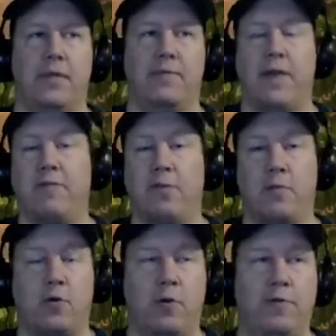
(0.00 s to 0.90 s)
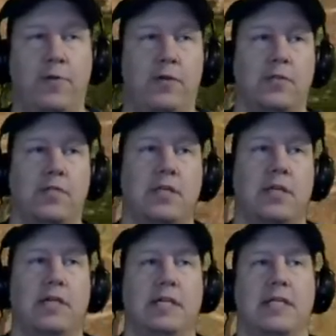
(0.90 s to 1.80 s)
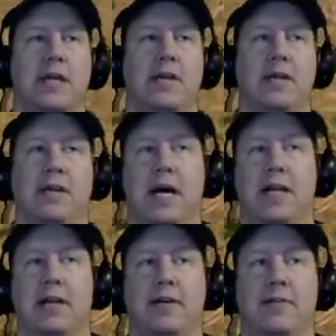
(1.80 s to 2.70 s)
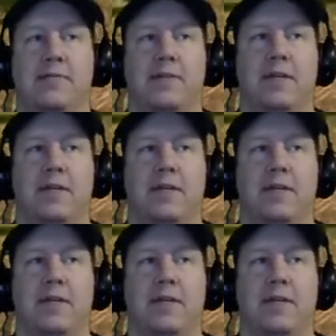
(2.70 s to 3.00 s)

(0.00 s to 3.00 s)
favorable reviews. It's gotten a lot of